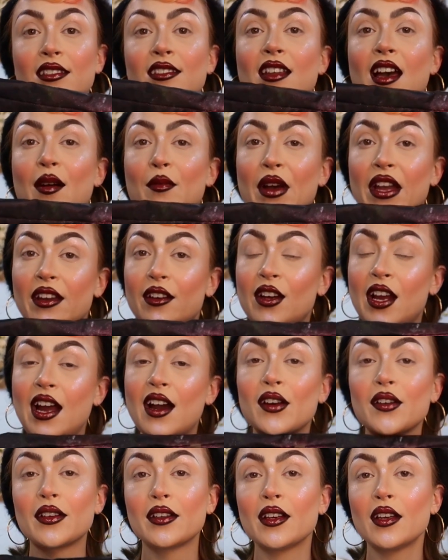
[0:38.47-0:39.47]
not by
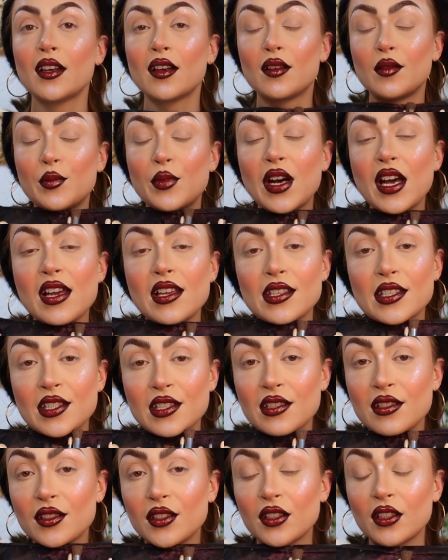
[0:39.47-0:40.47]
Crown, but
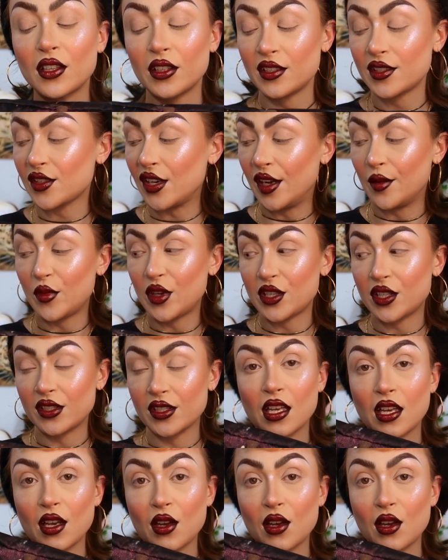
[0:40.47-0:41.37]
look at all these crown brushes.